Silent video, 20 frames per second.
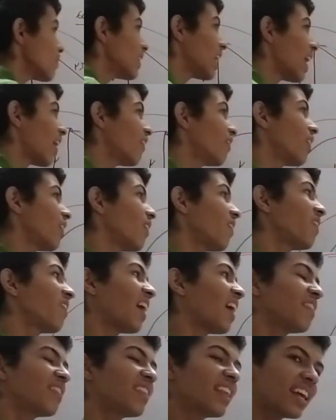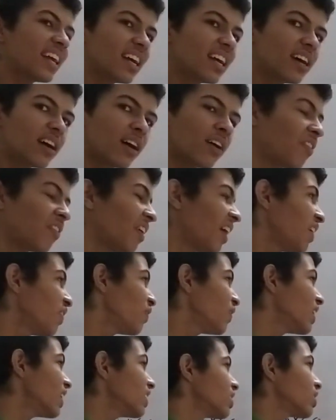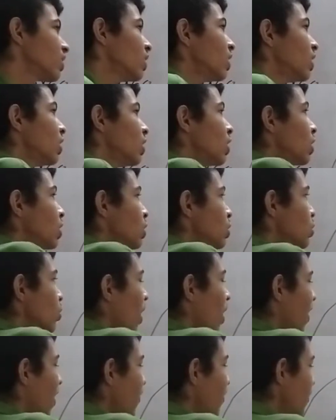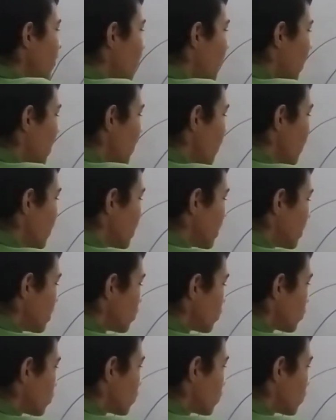after 5 minutes? So after 5 minutes,